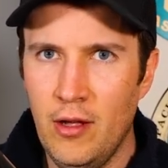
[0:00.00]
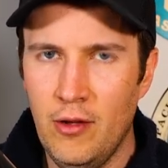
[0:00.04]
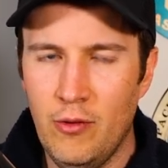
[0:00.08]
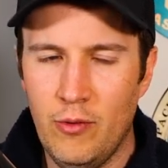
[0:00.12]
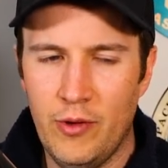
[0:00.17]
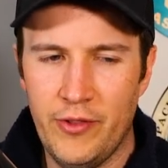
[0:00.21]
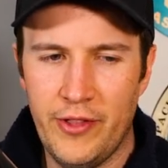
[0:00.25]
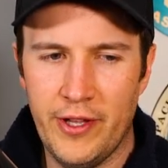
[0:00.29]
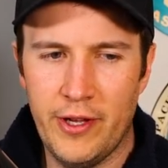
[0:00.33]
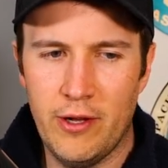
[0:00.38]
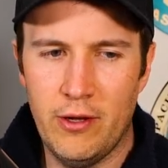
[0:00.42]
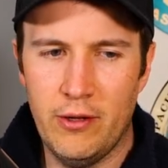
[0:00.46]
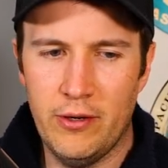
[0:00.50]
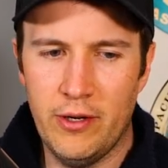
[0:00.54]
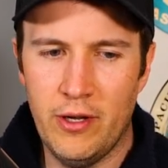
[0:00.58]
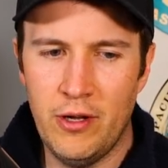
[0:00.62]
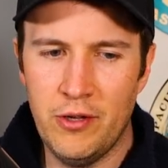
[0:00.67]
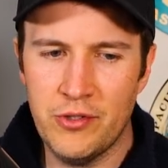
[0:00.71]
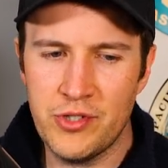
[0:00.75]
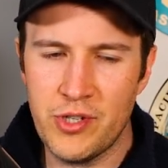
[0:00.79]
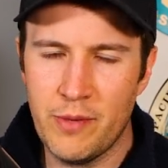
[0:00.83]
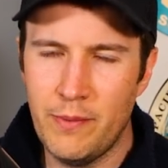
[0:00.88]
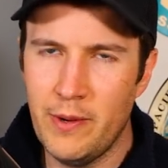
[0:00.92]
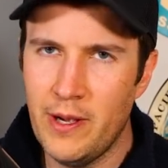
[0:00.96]
what they call an
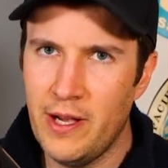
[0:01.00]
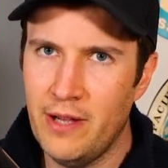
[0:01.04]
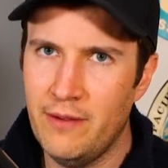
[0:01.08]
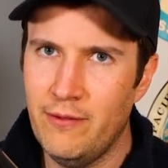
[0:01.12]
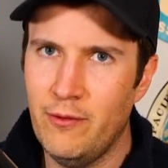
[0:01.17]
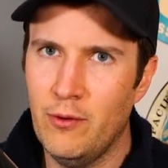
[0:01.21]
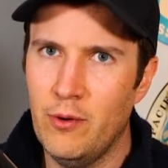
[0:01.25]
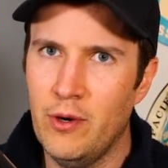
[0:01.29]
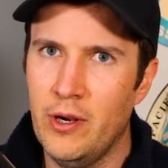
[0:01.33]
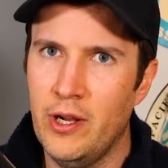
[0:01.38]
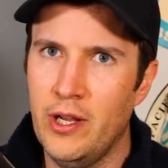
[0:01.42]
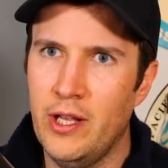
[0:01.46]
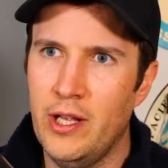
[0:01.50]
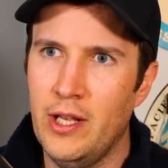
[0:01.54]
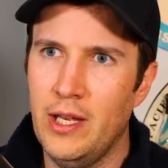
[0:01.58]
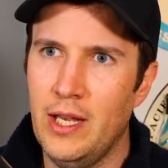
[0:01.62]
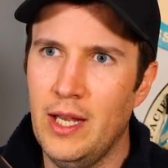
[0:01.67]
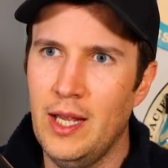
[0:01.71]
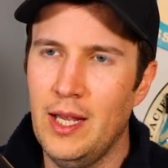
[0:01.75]
ultrapod for it,